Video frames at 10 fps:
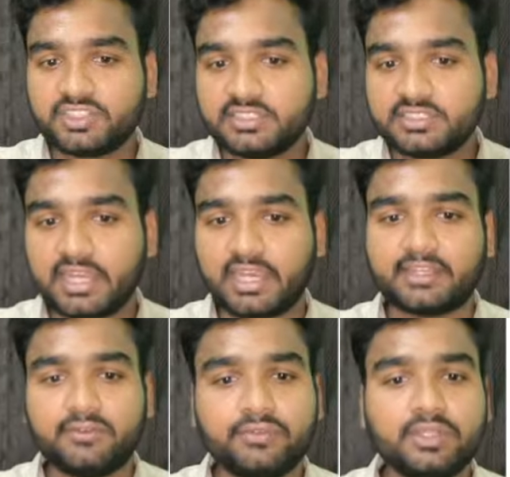is
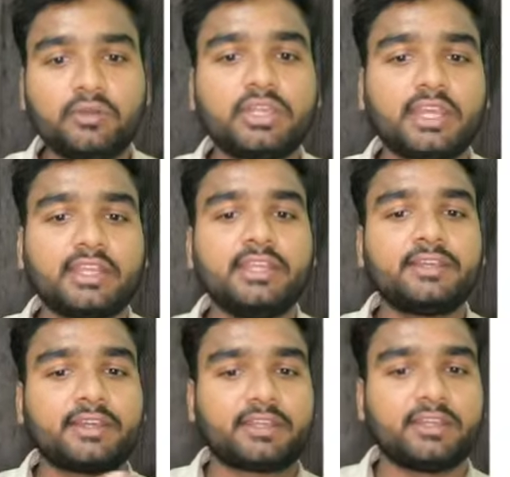collected without directly
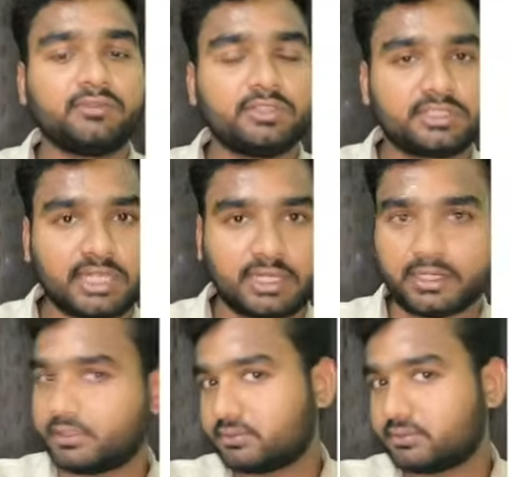interacting with the target.